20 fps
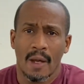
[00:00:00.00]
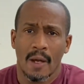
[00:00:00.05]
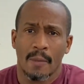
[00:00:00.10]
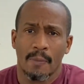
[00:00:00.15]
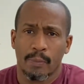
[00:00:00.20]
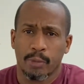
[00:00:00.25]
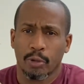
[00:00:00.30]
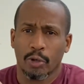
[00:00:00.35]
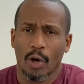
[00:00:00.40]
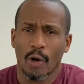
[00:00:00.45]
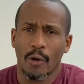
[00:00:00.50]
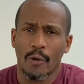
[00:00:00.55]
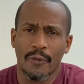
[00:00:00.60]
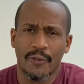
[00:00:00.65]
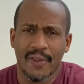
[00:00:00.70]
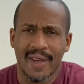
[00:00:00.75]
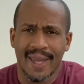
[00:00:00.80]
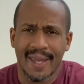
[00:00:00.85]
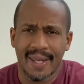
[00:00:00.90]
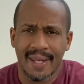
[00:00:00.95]

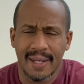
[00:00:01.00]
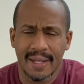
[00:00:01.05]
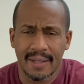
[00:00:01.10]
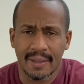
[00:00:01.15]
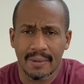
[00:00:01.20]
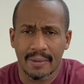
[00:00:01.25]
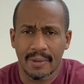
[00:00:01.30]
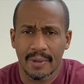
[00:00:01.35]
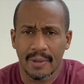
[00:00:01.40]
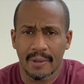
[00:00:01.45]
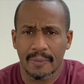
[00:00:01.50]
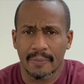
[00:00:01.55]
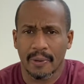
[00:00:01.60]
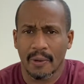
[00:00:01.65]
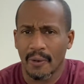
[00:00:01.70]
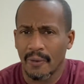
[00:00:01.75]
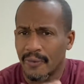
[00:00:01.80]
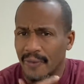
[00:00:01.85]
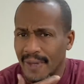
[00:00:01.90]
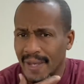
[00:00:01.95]
Profane, the word
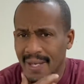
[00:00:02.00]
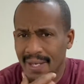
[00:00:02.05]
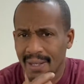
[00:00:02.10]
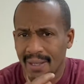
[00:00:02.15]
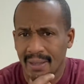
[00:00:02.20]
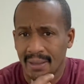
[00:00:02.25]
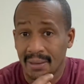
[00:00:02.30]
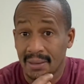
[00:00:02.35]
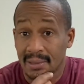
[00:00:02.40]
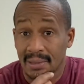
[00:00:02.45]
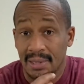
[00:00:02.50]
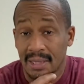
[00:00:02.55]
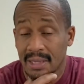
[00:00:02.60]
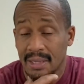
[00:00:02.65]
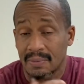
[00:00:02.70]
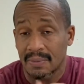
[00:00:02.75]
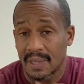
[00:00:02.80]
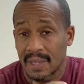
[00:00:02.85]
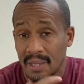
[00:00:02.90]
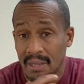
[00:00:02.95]
profane just
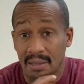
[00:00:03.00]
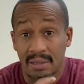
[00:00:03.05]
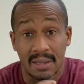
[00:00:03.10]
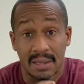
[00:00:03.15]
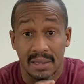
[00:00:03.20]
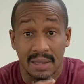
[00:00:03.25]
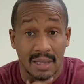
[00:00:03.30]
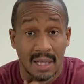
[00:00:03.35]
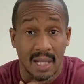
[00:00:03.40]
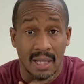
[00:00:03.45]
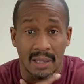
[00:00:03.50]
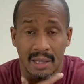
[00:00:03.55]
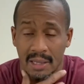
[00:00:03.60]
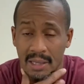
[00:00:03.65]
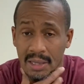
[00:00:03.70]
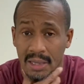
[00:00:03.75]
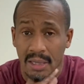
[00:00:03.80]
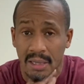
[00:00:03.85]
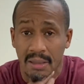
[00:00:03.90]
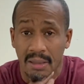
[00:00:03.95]
means it's not
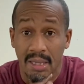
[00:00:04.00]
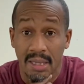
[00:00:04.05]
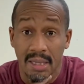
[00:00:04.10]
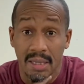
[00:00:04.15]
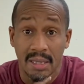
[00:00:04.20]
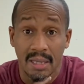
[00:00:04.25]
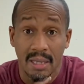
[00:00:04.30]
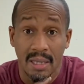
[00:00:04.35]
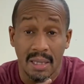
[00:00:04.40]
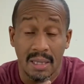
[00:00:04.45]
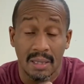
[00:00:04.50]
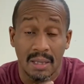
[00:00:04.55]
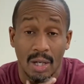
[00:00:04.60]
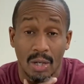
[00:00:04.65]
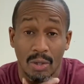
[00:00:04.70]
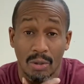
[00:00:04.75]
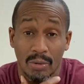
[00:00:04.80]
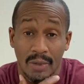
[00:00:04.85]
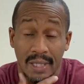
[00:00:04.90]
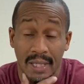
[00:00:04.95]
good. It's
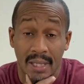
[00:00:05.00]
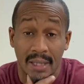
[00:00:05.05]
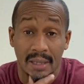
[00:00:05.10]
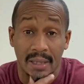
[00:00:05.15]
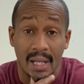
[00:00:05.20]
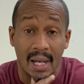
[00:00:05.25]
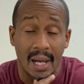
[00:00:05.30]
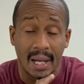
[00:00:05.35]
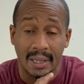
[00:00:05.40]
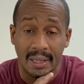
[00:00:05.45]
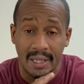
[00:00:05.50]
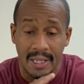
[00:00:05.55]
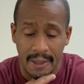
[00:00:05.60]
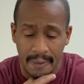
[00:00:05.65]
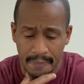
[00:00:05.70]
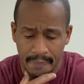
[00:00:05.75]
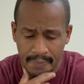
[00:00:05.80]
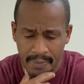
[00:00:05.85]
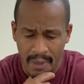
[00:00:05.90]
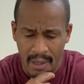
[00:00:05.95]
unholy, ungodly.
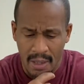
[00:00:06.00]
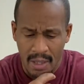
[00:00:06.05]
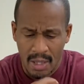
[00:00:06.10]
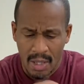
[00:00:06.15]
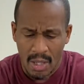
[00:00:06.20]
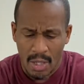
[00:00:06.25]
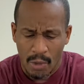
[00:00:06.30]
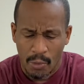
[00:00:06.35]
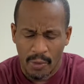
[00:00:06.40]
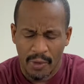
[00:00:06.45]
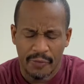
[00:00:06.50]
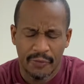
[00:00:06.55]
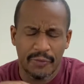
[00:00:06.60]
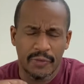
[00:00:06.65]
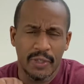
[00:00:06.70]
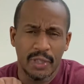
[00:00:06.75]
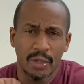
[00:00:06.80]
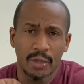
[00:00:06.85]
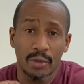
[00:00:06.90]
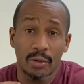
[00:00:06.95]

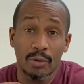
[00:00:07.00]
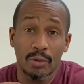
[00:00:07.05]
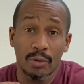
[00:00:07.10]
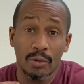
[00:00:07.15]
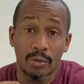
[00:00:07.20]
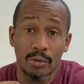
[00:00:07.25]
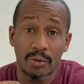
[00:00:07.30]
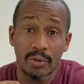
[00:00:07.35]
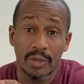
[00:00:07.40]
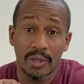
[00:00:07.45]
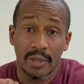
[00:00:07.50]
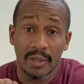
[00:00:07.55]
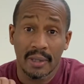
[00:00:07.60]
Refuse